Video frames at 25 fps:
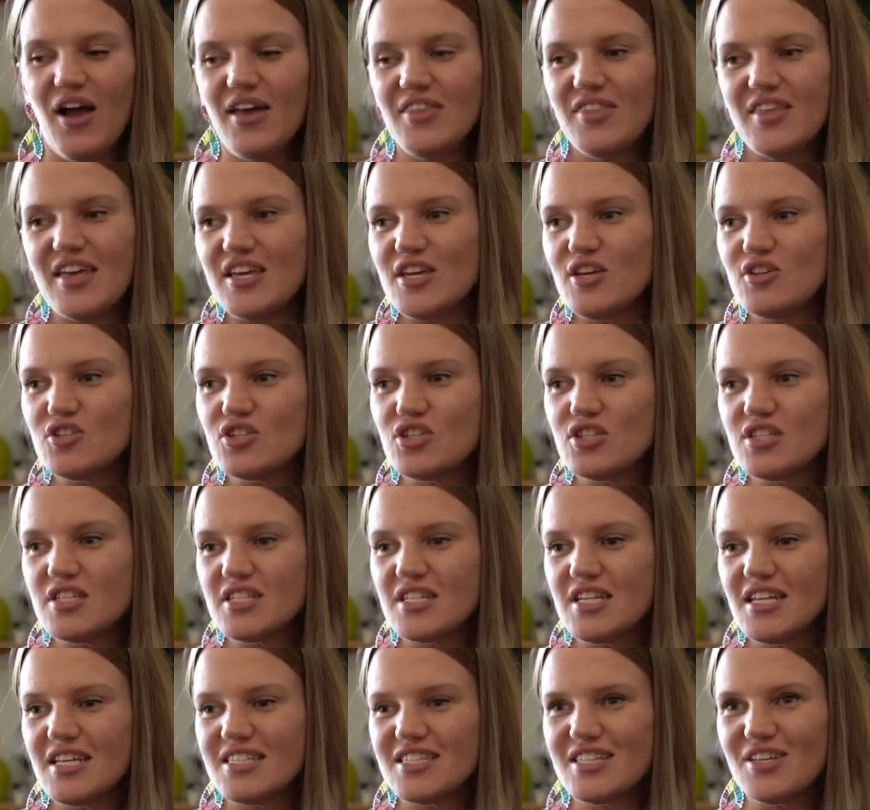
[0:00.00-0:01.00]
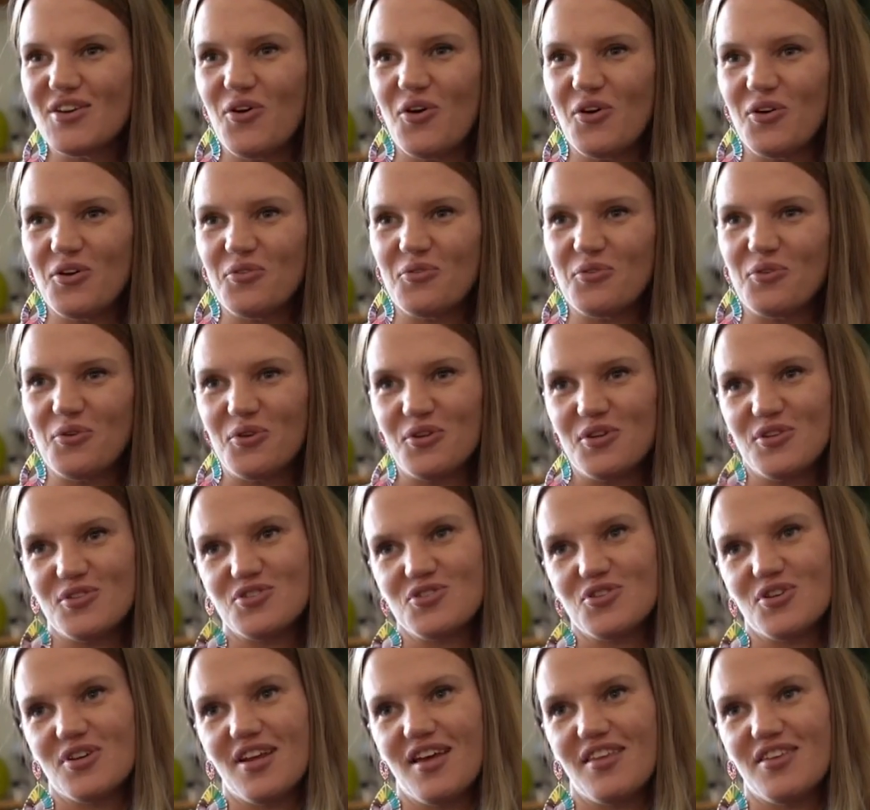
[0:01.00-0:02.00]
I think you just, it's the golden rule.
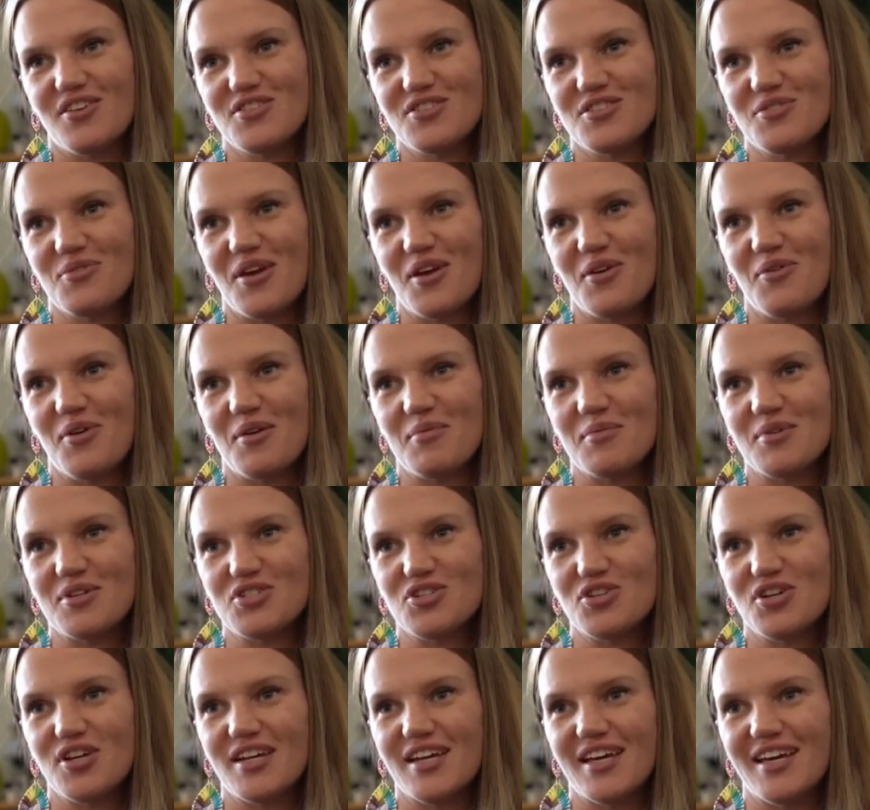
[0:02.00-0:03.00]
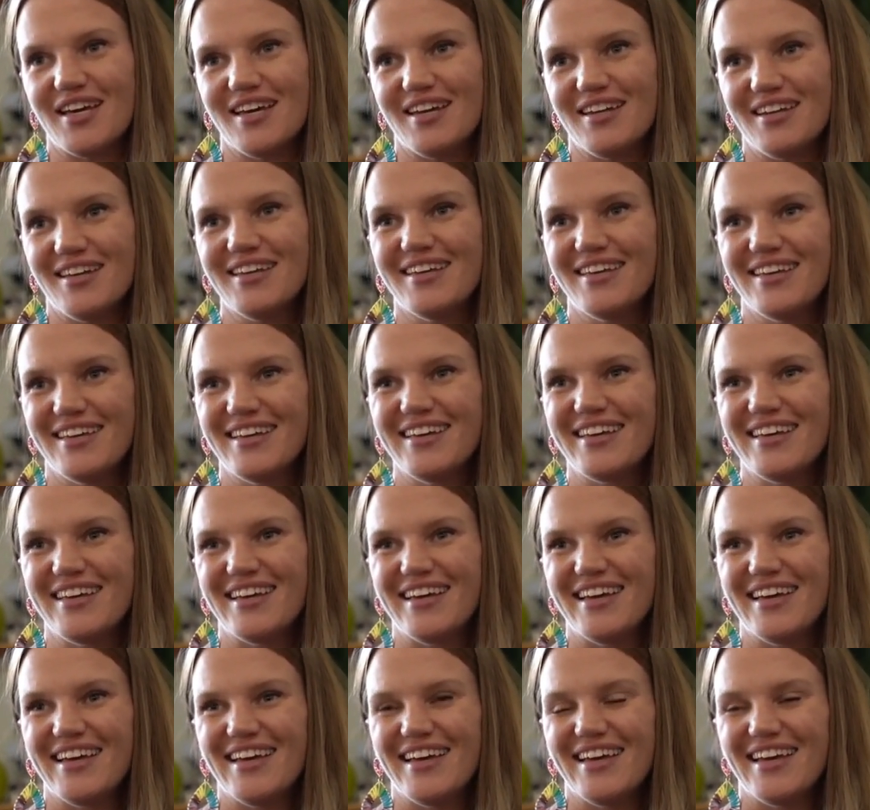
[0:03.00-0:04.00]
You treat others the way you want to be treated.
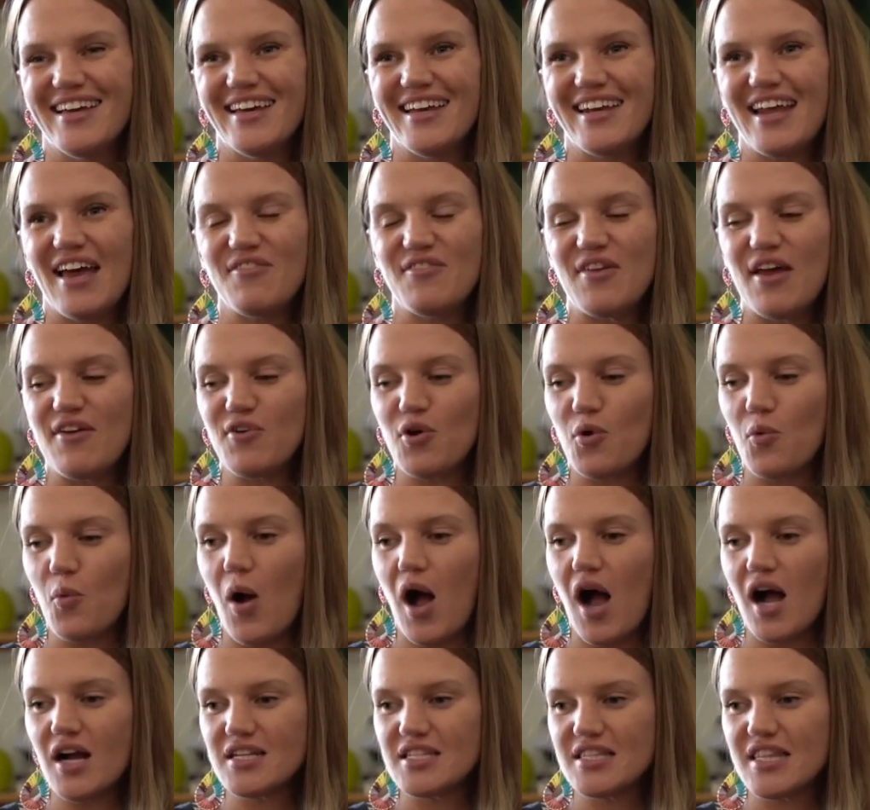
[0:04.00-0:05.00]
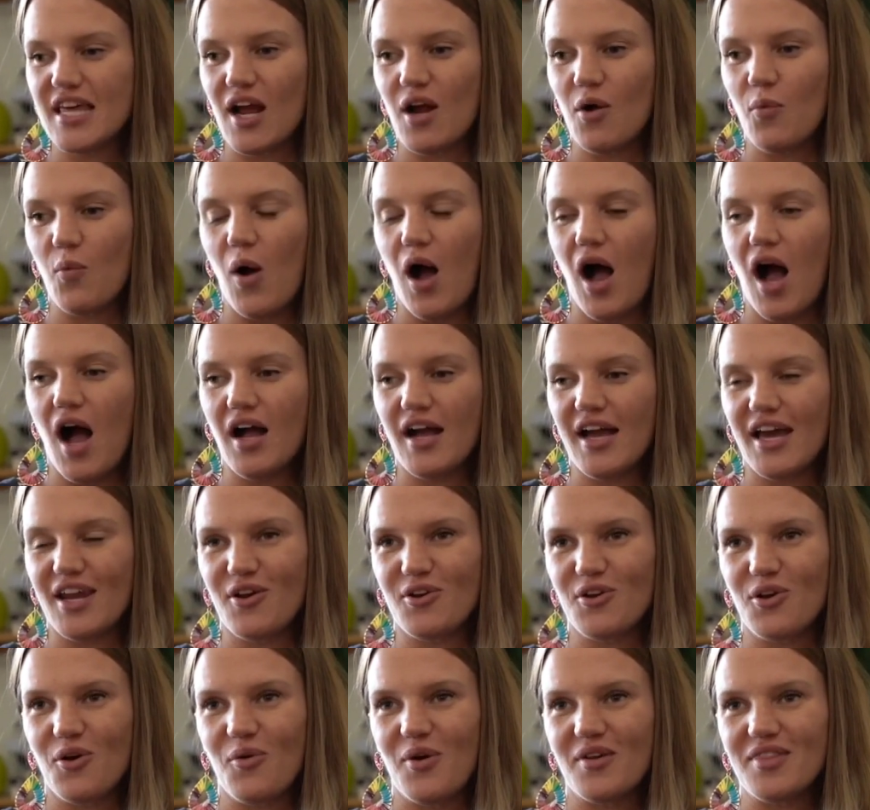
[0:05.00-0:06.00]
And I've never walked their walk.
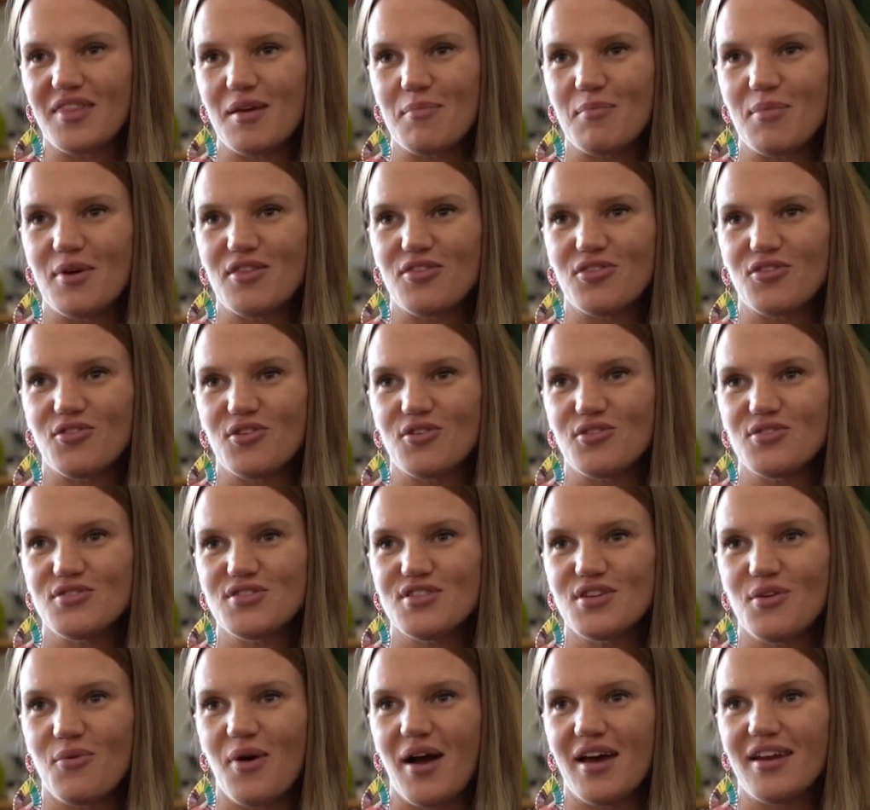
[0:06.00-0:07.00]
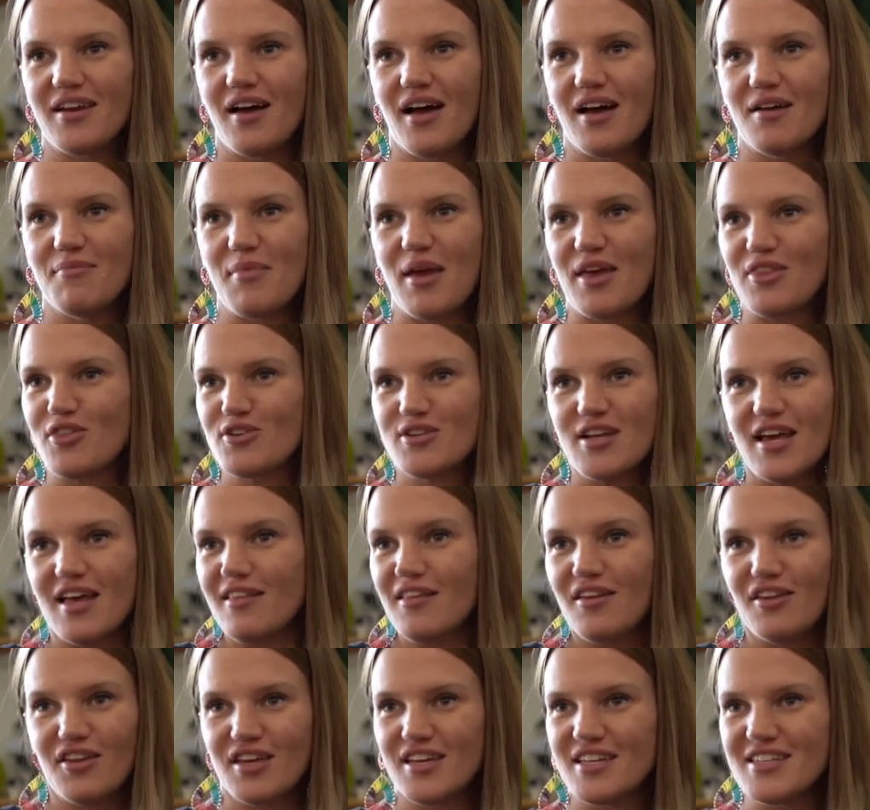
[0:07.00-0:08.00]
I don't know what they've been through, so why not make their
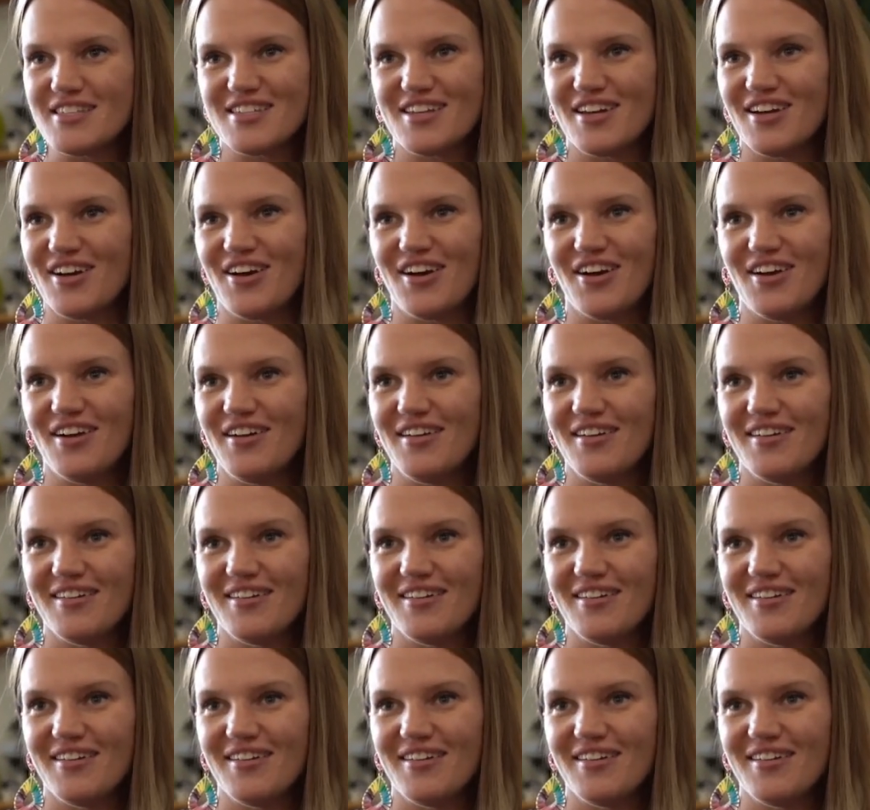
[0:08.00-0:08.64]
day a little easier?